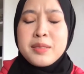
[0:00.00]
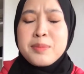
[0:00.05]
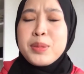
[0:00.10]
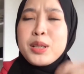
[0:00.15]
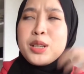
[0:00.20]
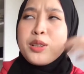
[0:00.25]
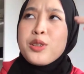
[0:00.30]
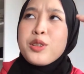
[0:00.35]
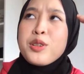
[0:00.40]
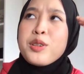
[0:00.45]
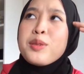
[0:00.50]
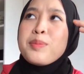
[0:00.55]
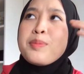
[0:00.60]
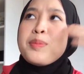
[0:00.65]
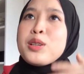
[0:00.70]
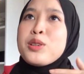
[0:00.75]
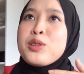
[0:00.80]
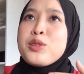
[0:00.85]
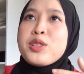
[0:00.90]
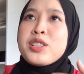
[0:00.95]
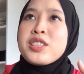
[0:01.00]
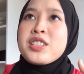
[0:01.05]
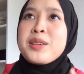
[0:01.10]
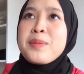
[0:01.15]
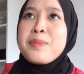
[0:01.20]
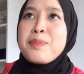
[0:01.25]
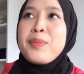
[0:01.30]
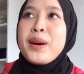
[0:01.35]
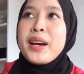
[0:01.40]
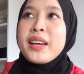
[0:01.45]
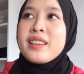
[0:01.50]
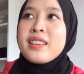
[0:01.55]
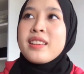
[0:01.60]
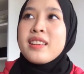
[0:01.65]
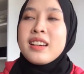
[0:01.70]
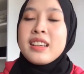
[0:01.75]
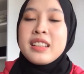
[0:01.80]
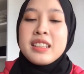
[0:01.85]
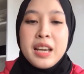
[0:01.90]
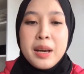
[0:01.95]
perlu cepat
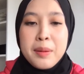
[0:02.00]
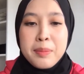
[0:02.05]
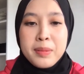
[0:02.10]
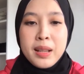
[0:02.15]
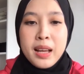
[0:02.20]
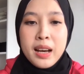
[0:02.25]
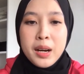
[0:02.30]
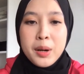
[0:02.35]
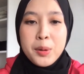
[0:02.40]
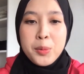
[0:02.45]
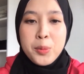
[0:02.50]
adapt lah.